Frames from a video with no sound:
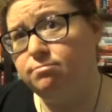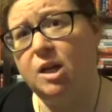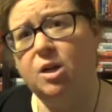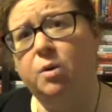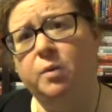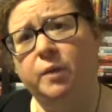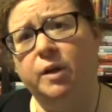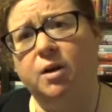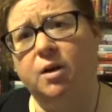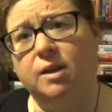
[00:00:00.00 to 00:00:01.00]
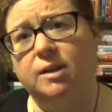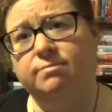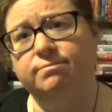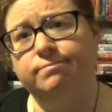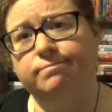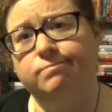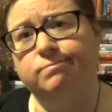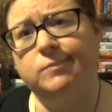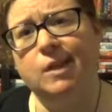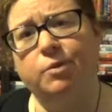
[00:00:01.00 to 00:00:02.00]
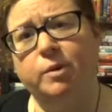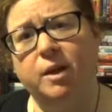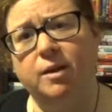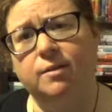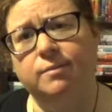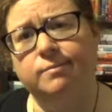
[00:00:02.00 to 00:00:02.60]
I don't know what we want to call it. Not a remake.